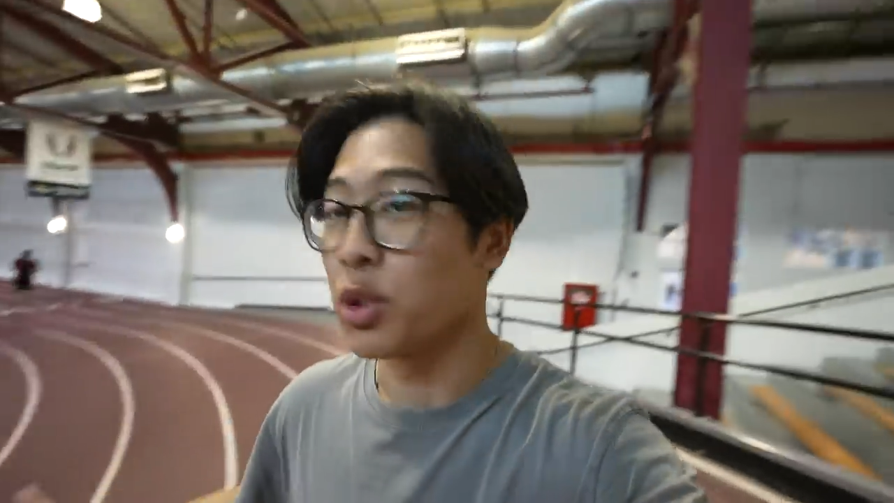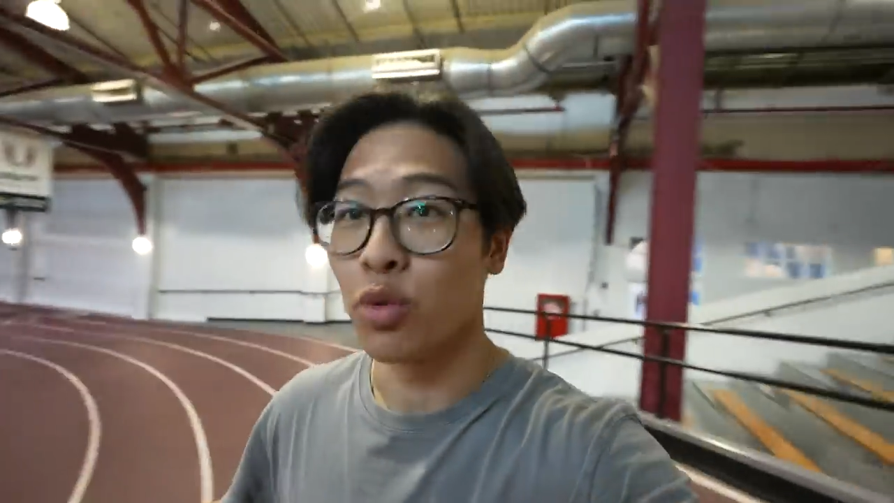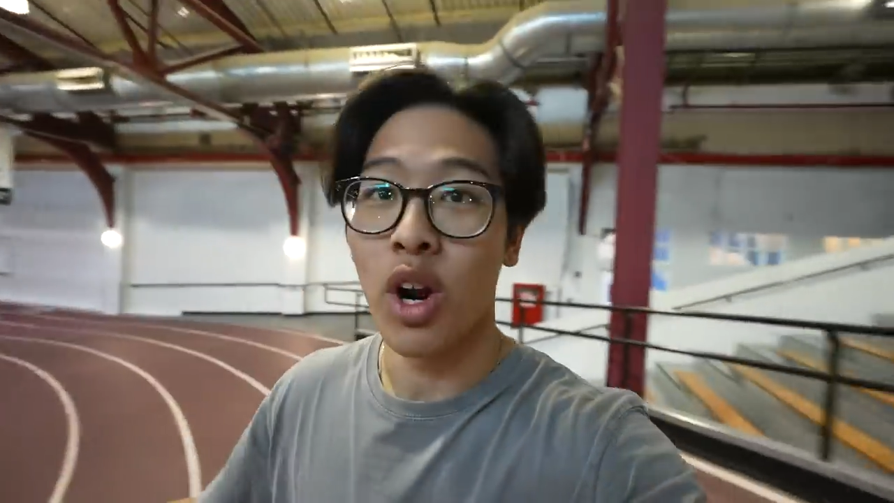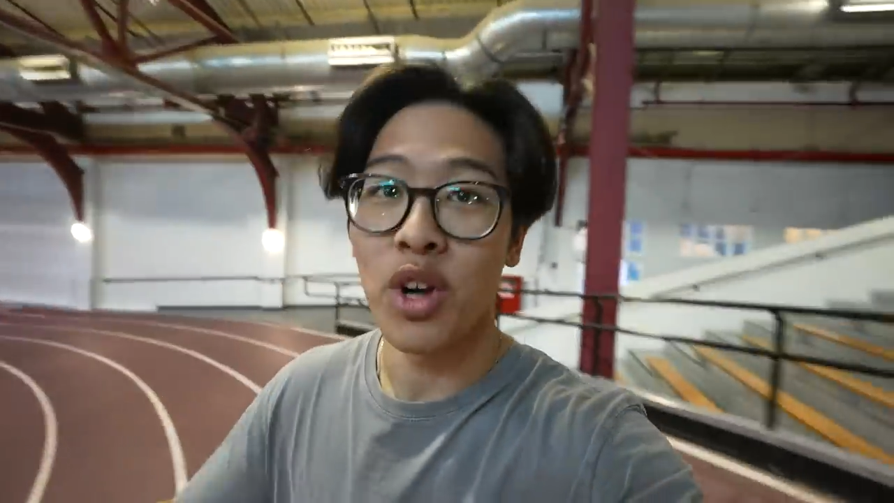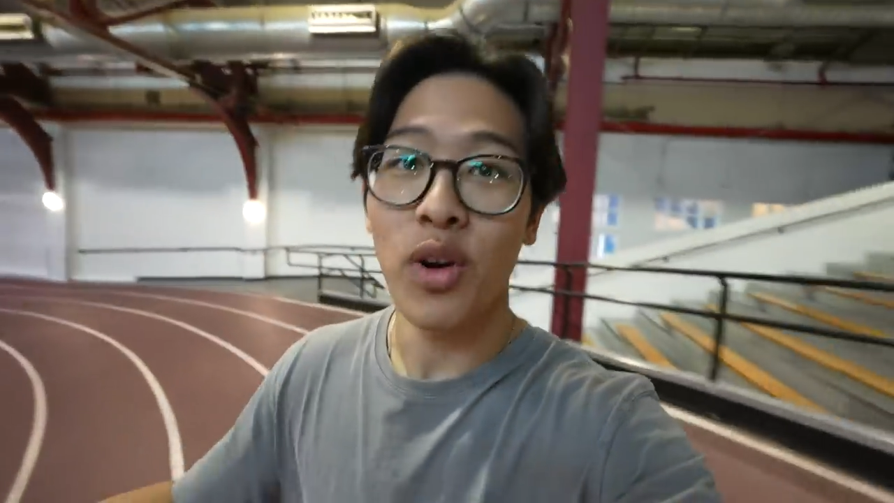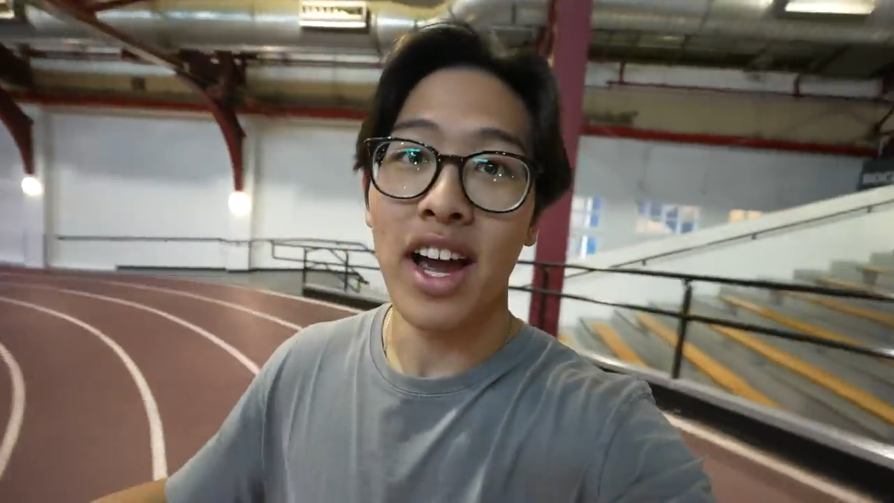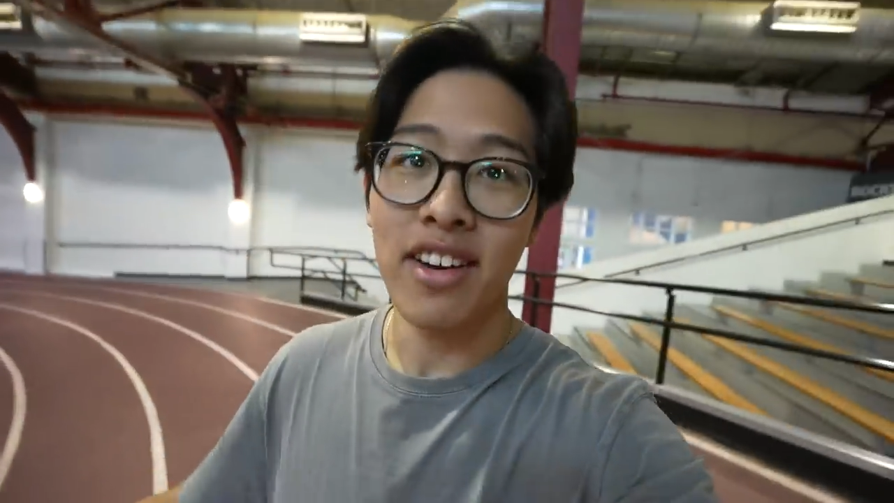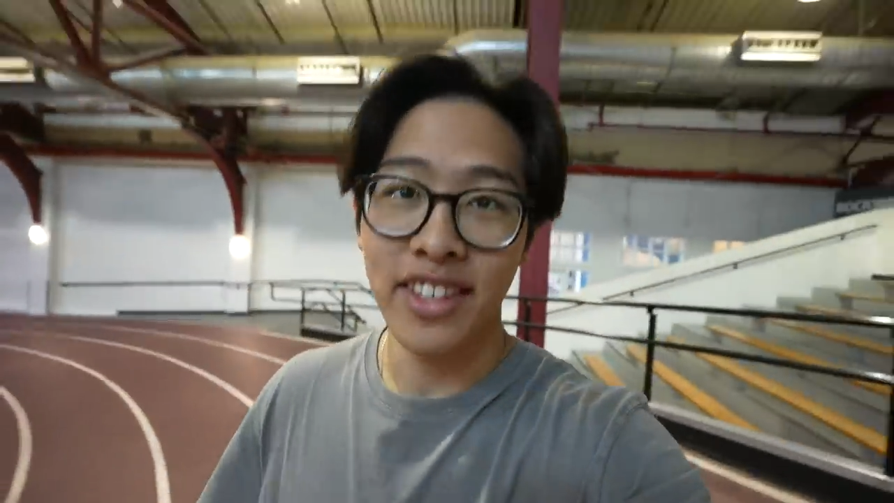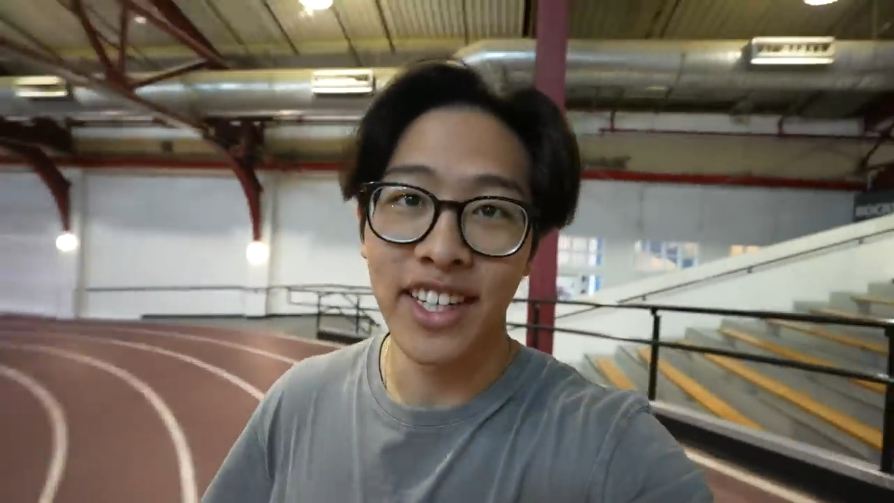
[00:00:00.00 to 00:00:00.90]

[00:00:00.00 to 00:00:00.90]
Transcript: run around